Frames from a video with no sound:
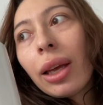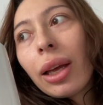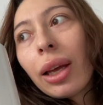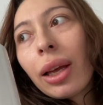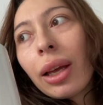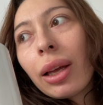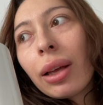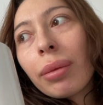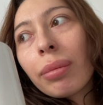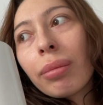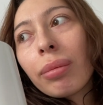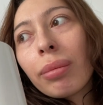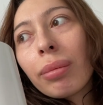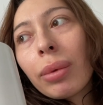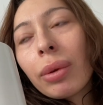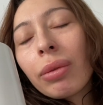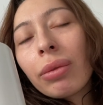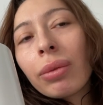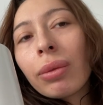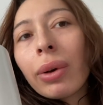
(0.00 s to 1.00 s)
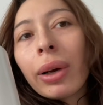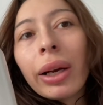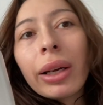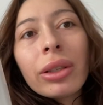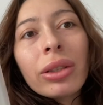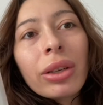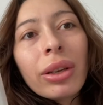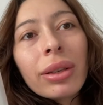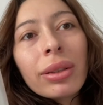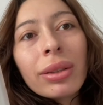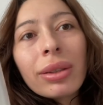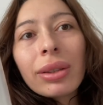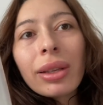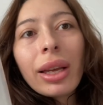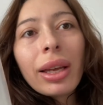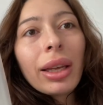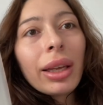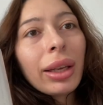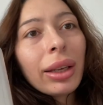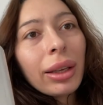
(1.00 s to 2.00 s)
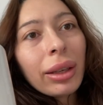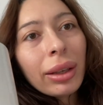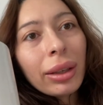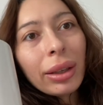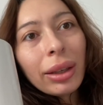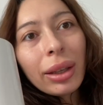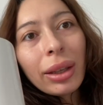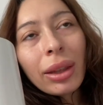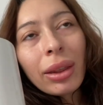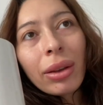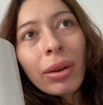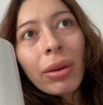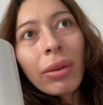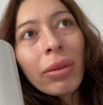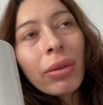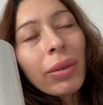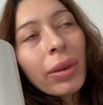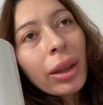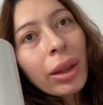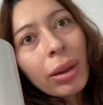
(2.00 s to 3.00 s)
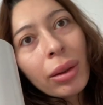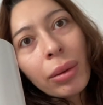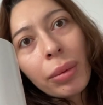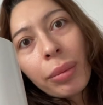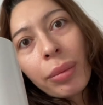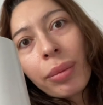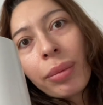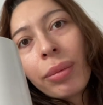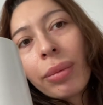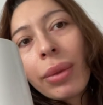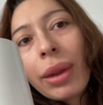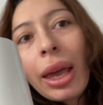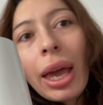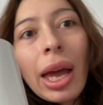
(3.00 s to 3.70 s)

um, before I just like either film,